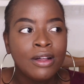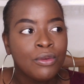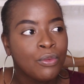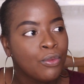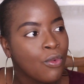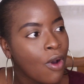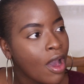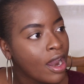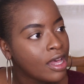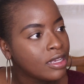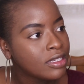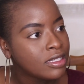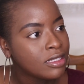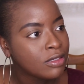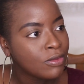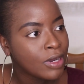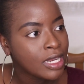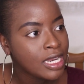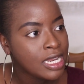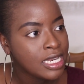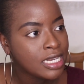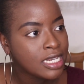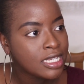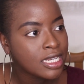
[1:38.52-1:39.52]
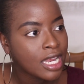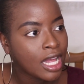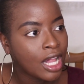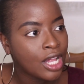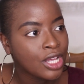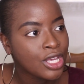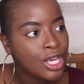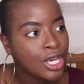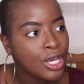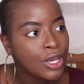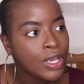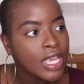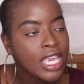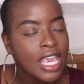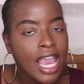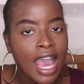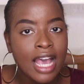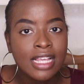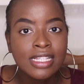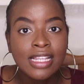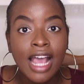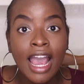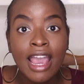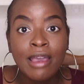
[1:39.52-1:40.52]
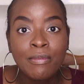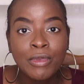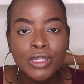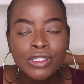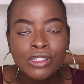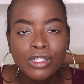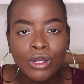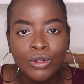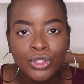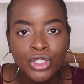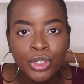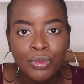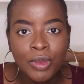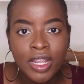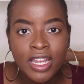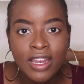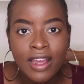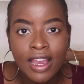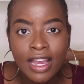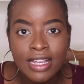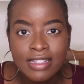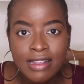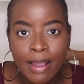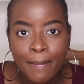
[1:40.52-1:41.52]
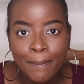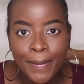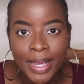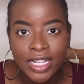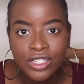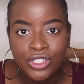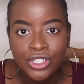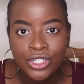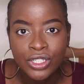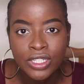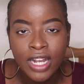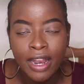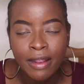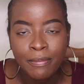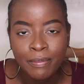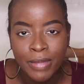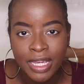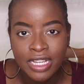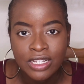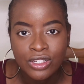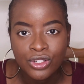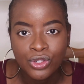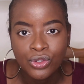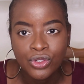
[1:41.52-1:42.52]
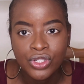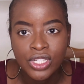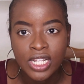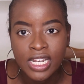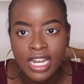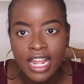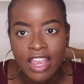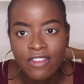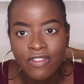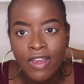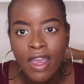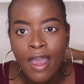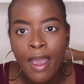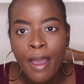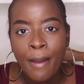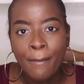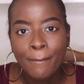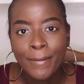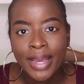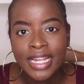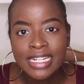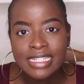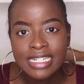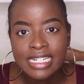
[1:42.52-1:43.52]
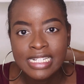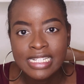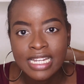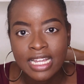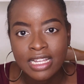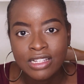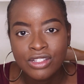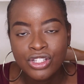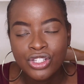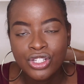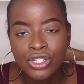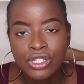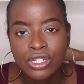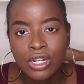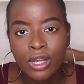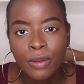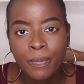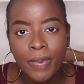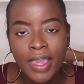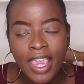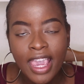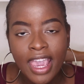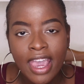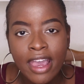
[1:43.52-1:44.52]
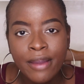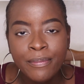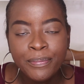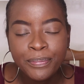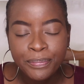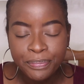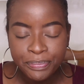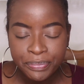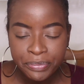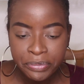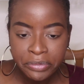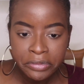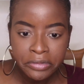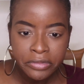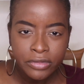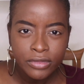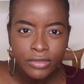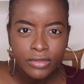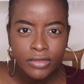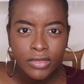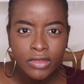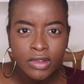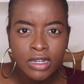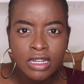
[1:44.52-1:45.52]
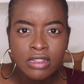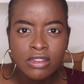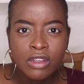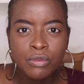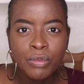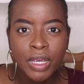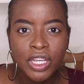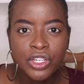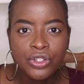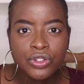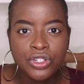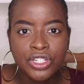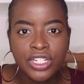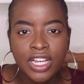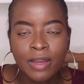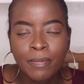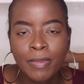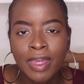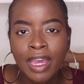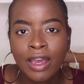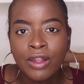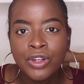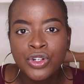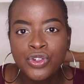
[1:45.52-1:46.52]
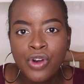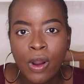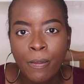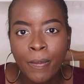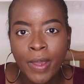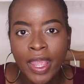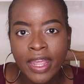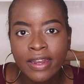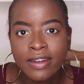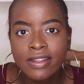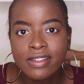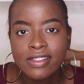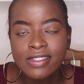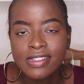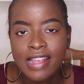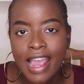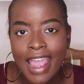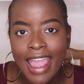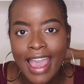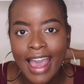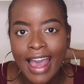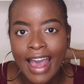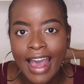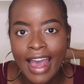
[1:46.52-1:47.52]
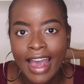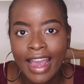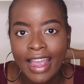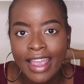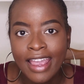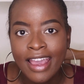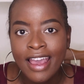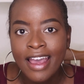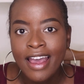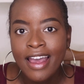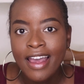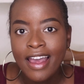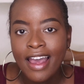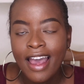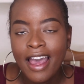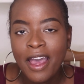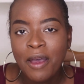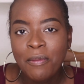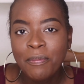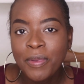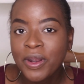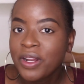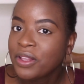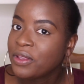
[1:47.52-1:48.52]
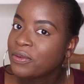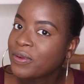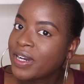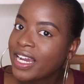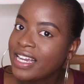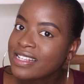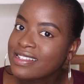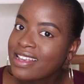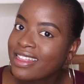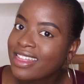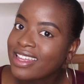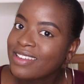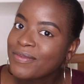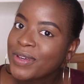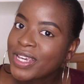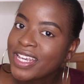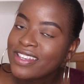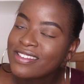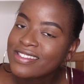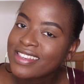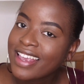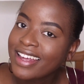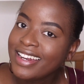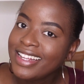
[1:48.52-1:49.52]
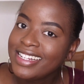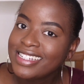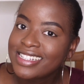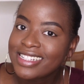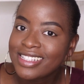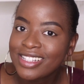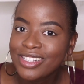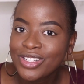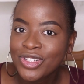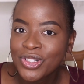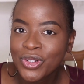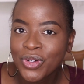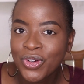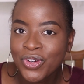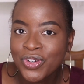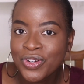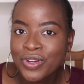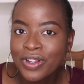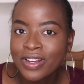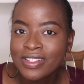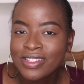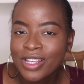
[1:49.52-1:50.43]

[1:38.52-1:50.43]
What else do I need to tell you? Yes, I am on social media as I mentioned, and make sure to leave my details just up here. So make sure to check me out, drop in, say hi. But otherwise, I think we can just get into this tutorial.